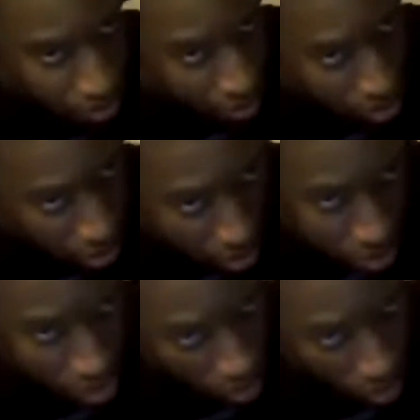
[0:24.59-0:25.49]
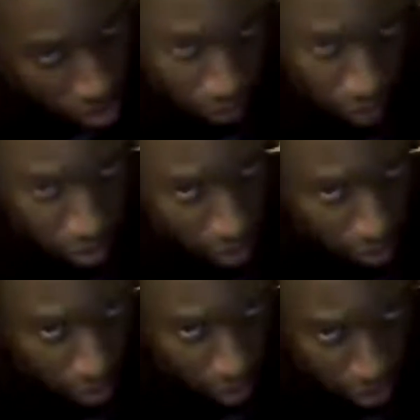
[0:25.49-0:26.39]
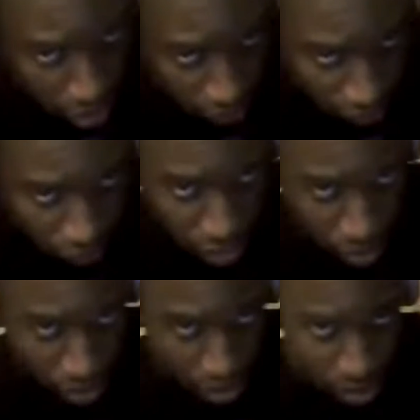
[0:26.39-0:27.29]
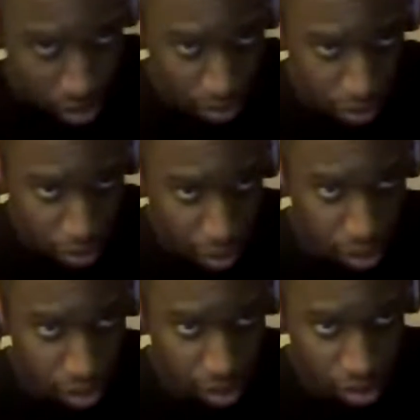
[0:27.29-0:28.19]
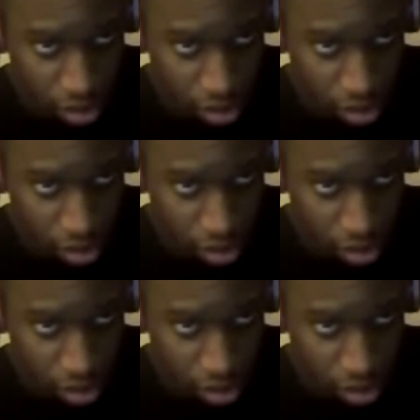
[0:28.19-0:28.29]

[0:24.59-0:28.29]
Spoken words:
this is going to be an unboxing for the September box.